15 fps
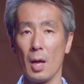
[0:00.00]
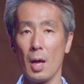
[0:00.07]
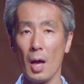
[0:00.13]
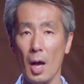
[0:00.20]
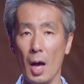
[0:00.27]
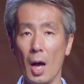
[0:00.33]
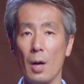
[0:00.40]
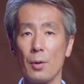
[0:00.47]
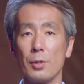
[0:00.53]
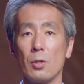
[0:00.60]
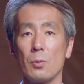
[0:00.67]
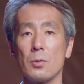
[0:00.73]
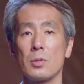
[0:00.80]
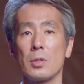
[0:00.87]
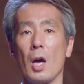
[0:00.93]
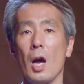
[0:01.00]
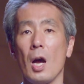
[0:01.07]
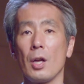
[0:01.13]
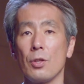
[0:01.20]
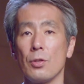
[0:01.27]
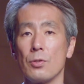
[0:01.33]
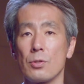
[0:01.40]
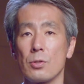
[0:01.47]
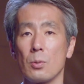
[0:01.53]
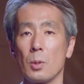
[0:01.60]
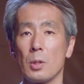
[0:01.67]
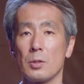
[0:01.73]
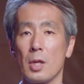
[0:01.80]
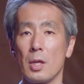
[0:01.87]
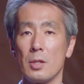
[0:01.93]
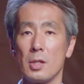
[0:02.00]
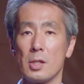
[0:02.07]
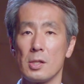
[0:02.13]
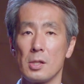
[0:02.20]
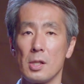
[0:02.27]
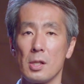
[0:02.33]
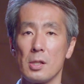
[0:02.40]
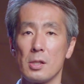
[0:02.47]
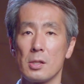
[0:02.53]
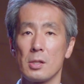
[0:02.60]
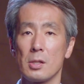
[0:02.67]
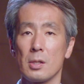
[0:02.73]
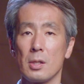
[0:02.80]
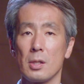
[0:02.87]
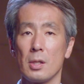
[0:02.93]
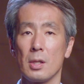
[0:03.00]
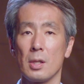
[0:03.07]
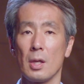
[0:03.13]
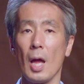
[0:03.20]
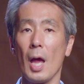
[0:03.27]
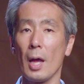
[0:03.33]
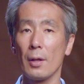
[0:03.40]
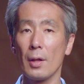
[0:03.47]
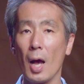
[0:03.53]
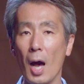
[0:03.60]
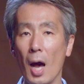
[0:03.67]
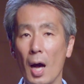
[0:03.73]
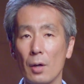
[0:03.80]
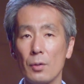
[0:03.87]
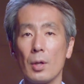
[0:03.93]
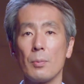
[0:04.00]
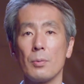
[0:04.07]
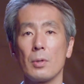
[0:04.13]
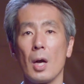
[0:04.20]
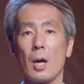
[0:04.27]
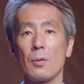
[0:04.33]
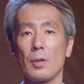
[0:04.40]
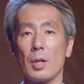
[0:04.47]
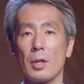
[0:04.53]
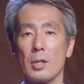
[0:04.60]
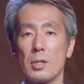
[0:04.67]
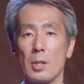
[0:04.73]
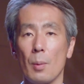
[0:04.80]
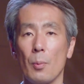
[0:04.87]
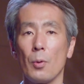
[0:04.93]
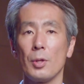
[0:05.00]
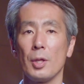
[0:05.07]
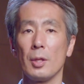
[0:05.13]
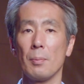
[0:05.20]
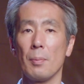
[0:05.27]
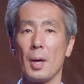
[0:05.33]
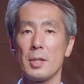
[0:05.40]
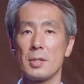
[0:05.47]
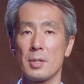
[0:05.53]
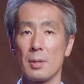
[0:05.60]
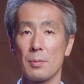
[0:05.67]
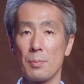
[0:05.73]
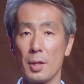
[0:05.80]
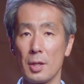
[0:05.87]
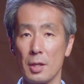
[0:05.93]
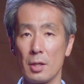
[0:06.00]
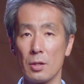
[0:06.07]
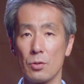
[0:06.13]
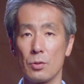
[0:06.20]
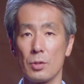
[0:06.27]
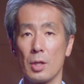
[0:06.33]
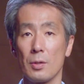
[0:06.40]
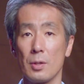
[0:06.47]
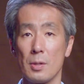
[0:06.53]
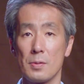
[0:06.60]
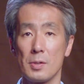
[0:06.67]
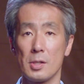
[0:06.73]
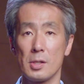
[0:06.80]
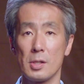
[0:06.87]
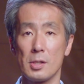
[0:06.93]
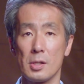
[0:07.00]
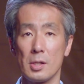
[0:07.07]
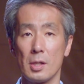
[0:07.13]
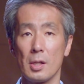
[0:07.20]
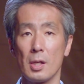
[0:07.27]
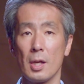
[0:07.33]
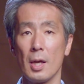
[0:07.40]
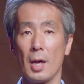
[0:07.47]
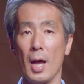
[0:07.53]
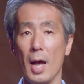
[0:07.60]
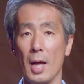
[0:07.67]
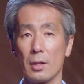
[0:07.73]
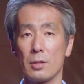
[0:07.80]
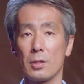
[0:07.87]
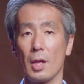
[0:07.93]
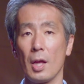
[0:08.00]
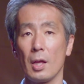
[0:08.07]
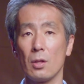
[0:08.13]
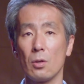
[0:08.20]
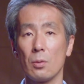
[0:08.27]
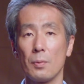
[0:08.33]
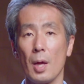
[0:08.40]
how ITOMOS are used towards NDCs, and how double counting is avoided by submitting to the UNFCCC at the end of